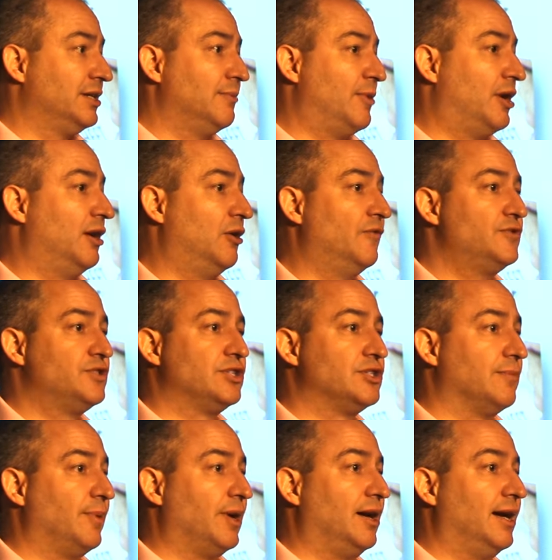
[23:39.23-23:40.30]
My offices are
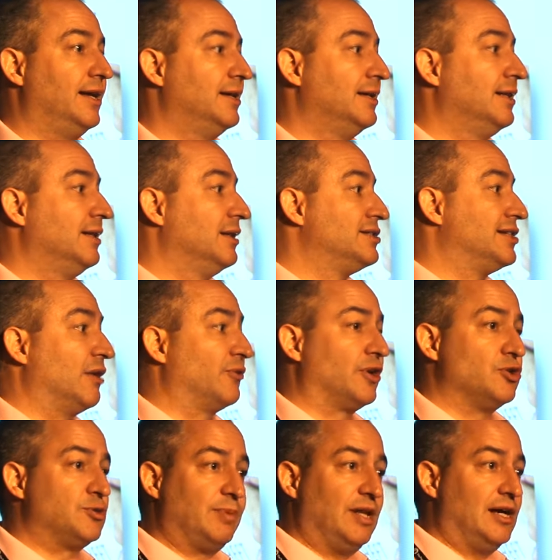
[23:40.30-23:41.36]
by South
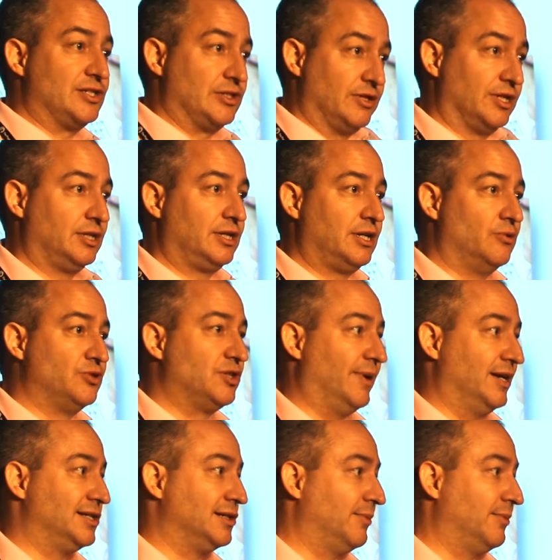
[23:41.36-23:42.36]
Coast Plaza in Costa Mesa,